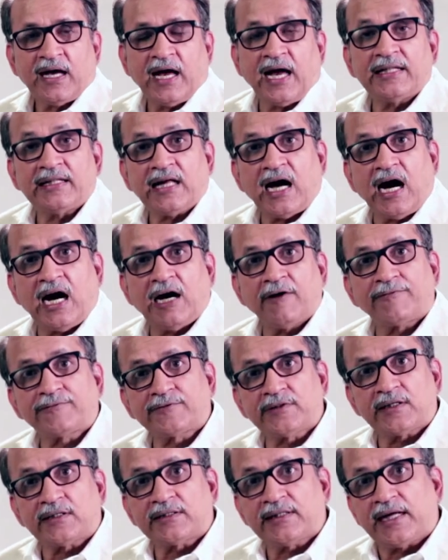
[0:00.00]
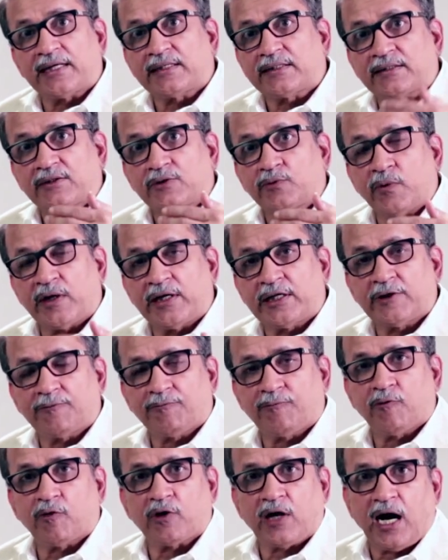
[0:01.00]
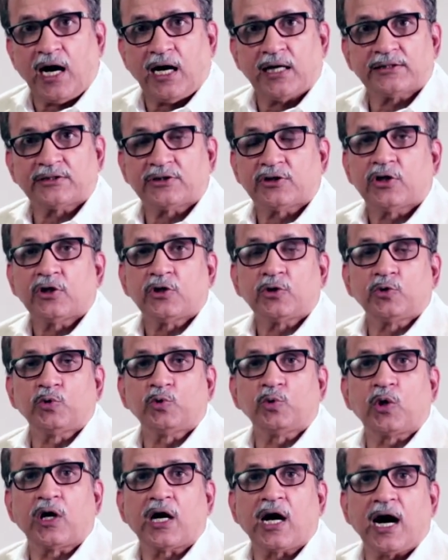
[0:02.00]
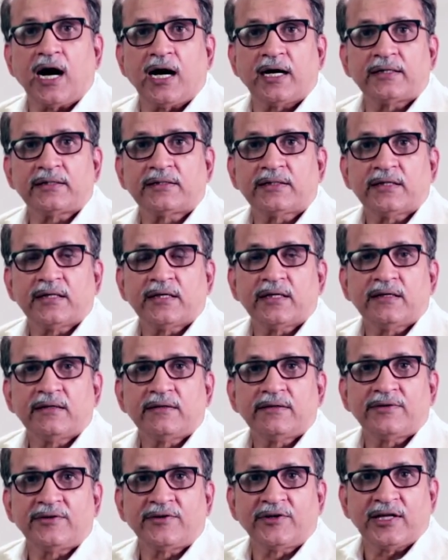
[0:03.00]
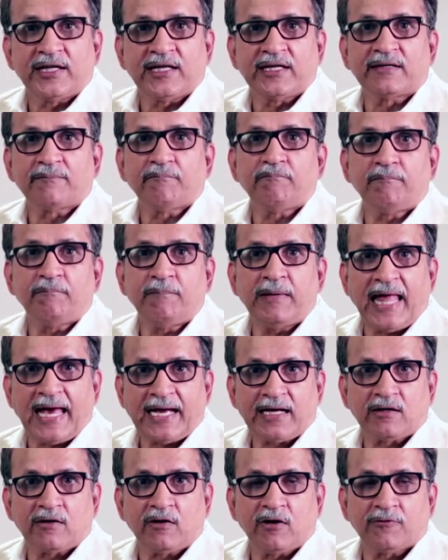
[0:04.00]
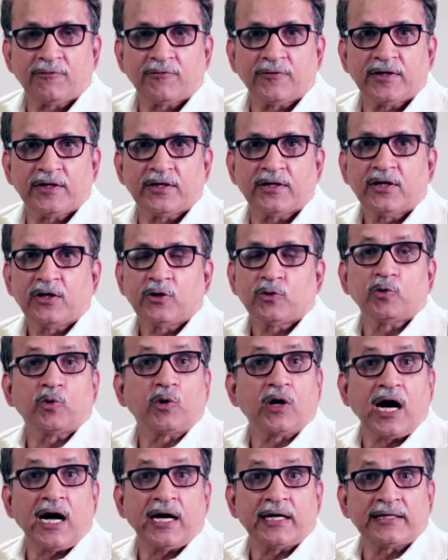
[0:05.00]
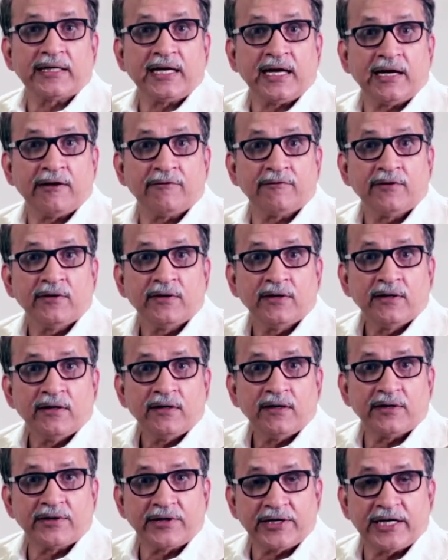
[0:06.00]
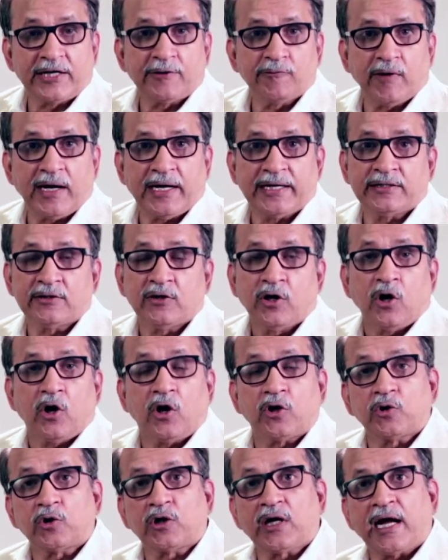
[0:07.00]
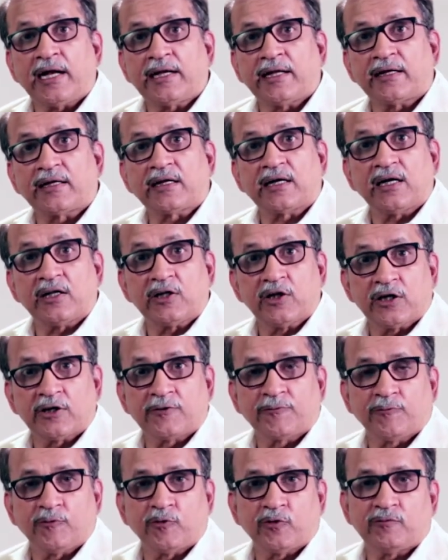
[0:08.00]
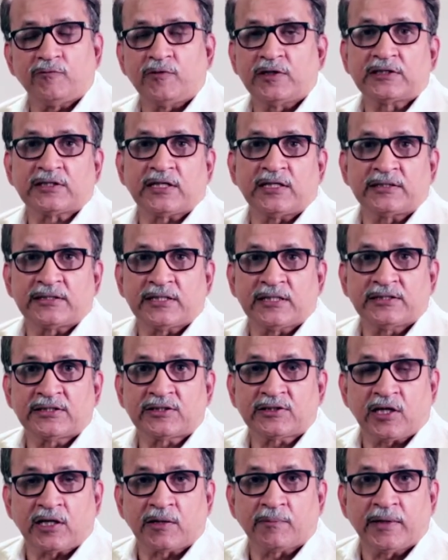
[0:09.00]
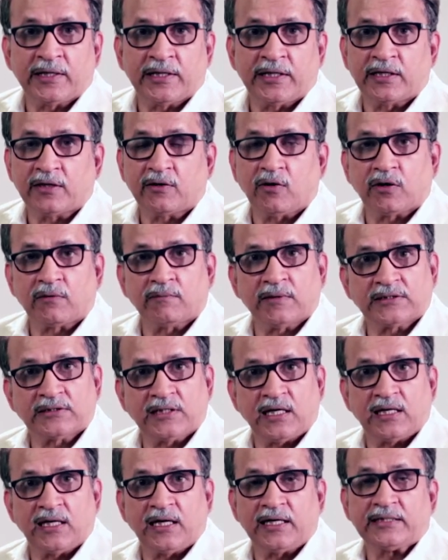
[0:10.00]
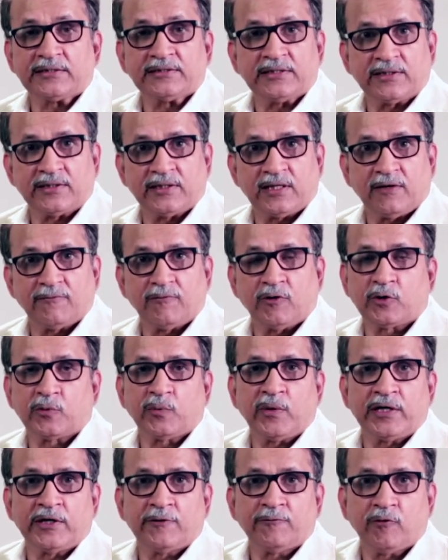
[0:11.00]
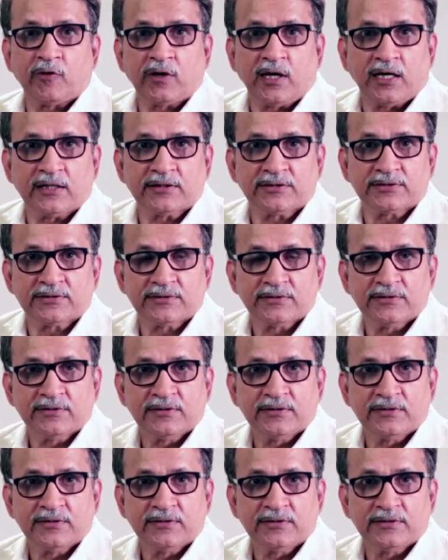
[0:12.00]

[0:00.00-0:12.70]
and after that 24 hours you can't drink black coffee, you can't have red wine or you can have colored food which contains turmeric or masala etc. for 24 hours.